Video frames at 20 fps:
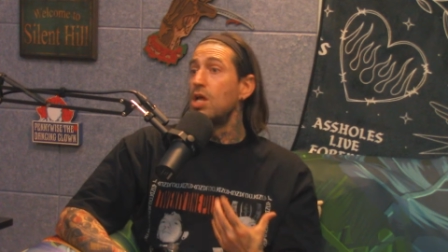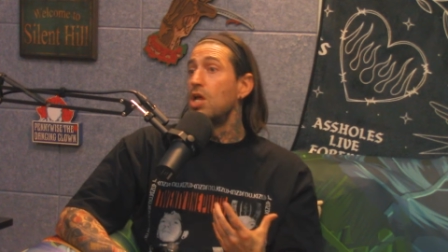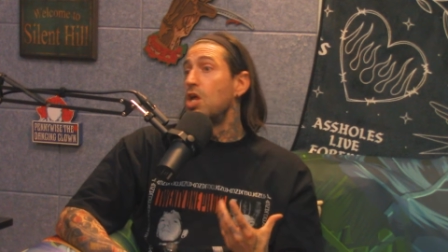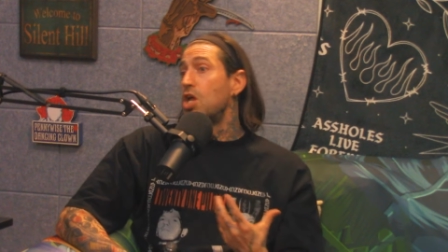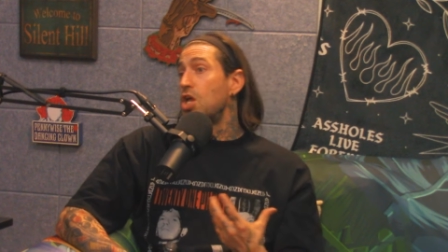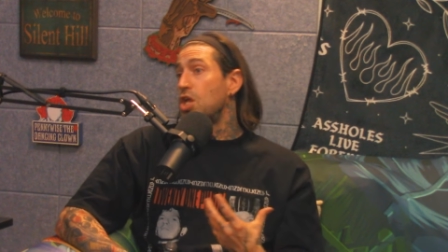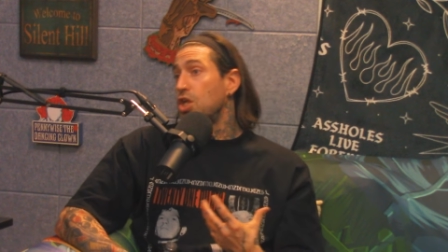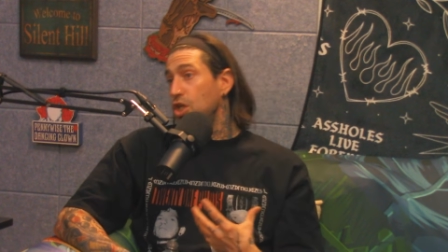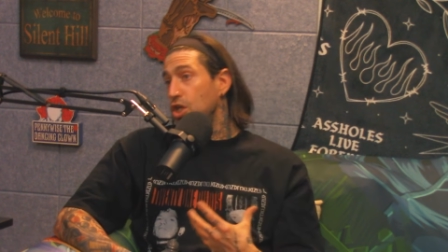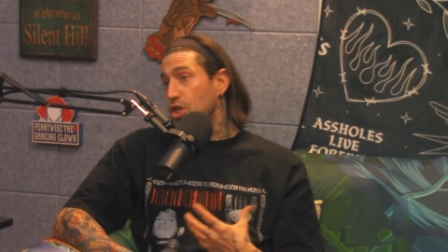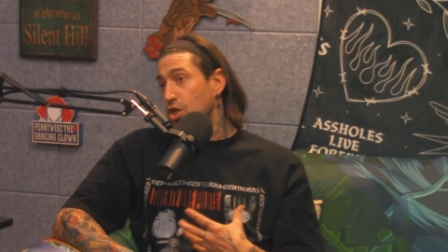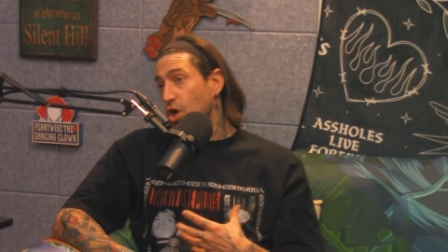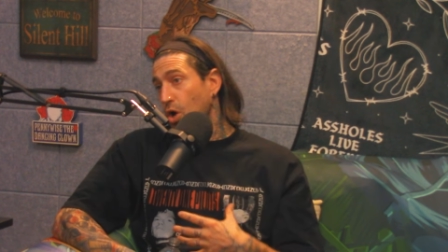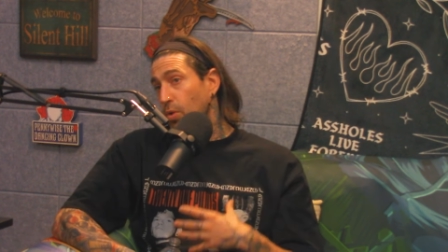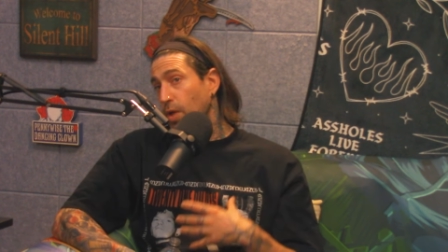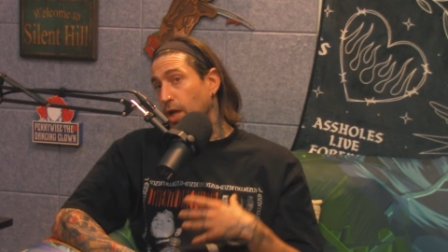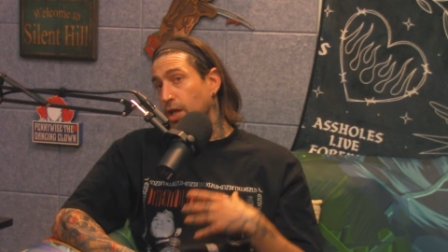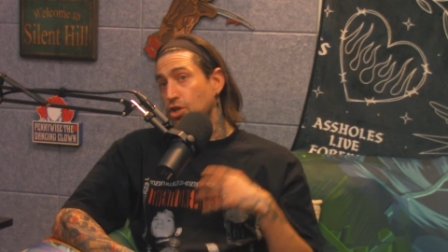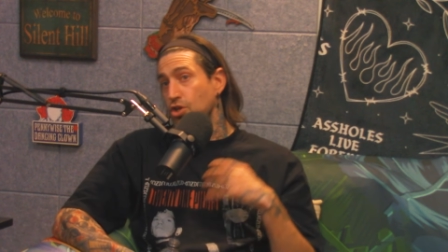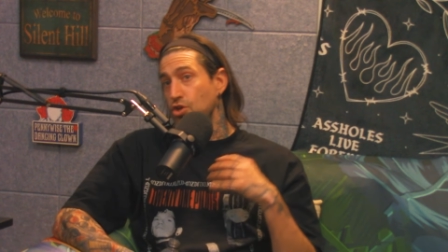Yeah. You know,
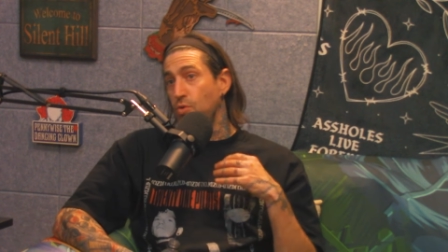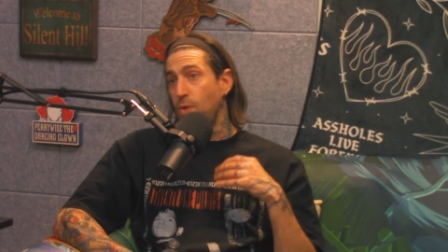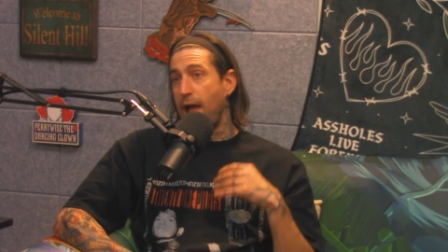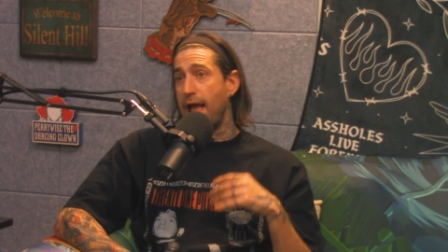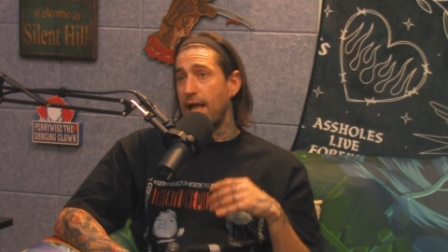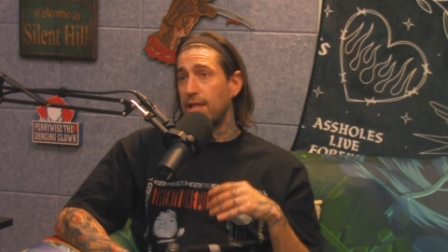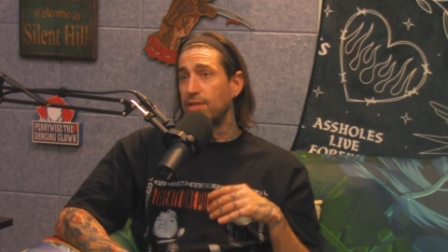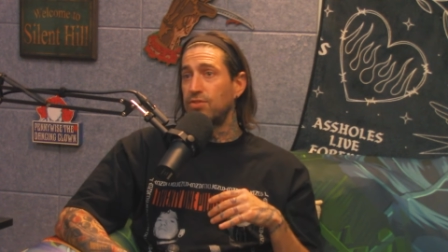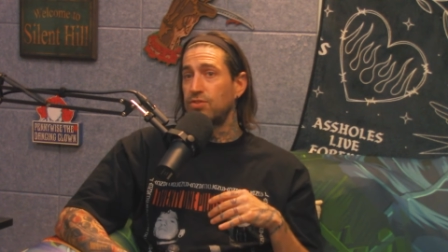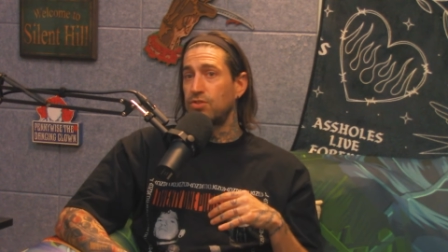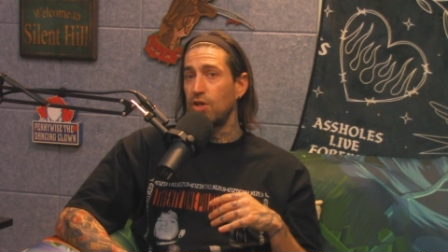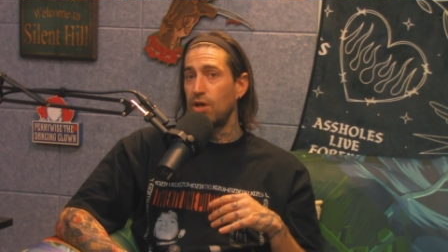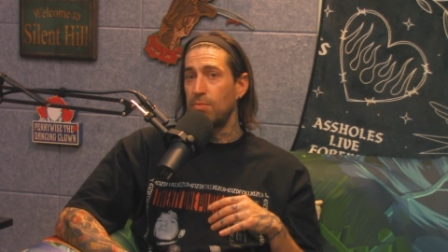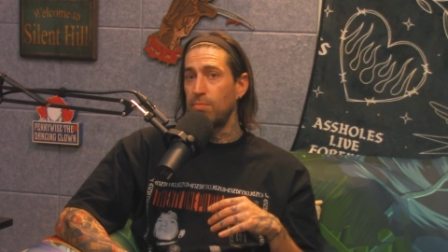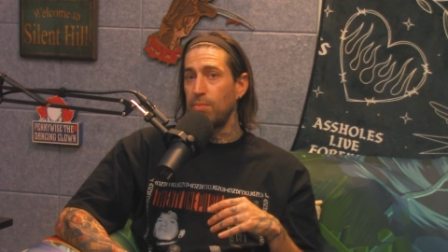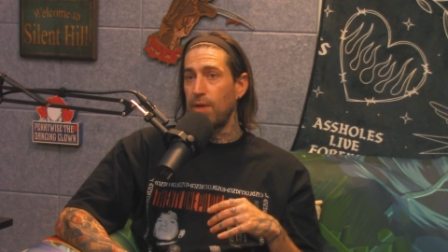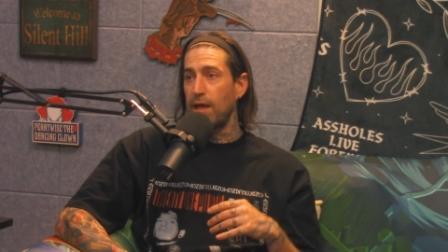like you had some